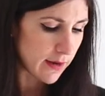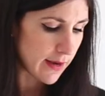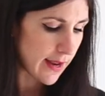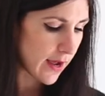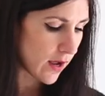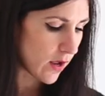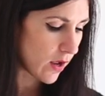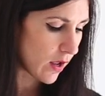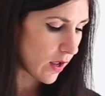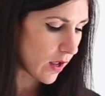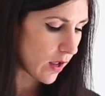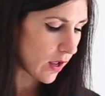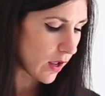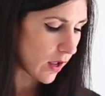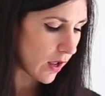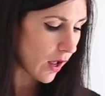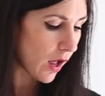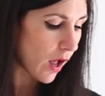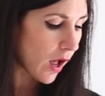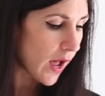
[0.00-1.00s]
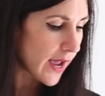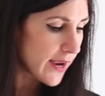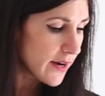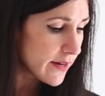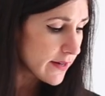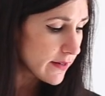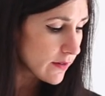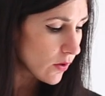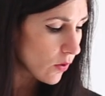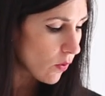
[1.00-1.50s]
Now,
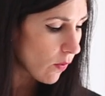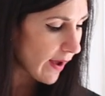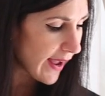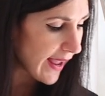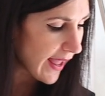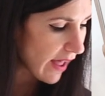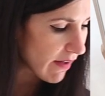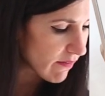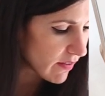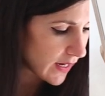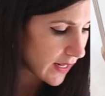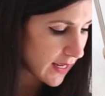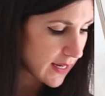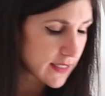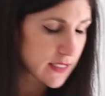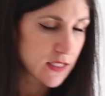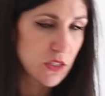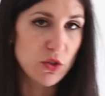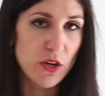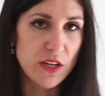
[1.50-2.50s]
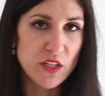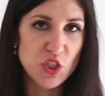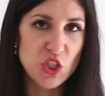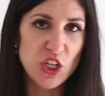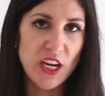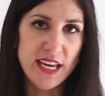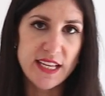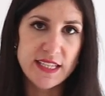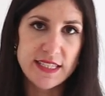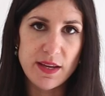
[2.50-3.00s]
I didn't quite have any
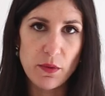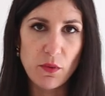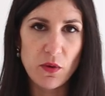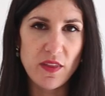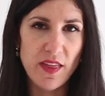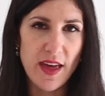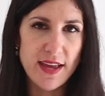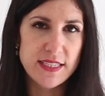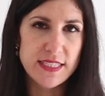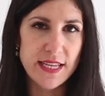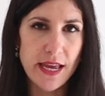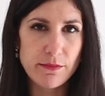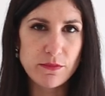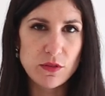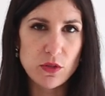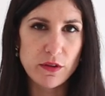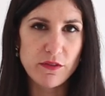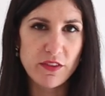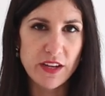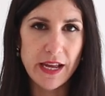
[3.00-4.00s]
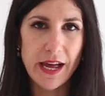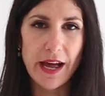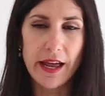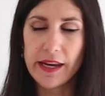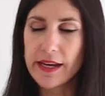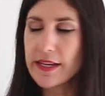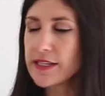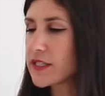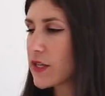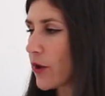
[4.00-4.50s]
distressed jeans that were that same sort of a color,